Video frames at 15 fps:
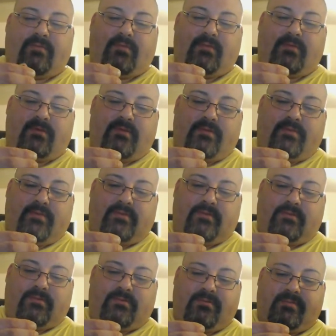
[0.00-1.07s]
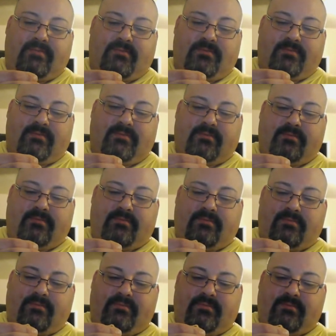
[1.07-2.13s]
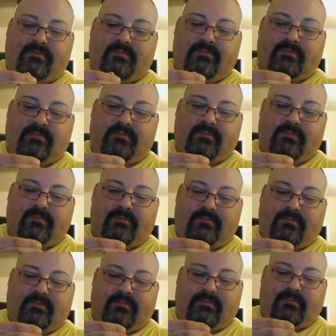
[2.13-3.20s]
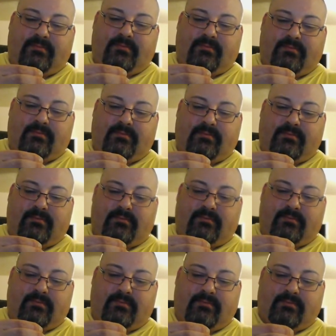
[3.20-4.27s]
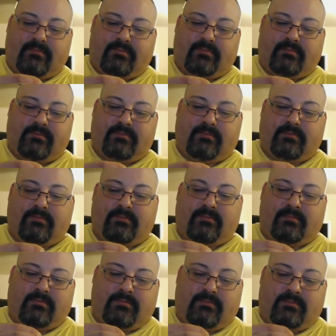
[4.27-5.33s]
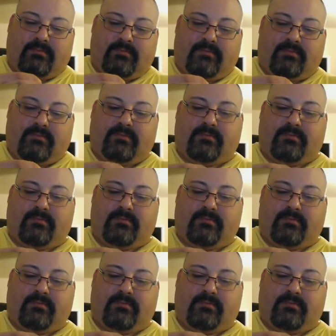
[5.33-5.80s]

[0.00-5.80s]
(no one is talking)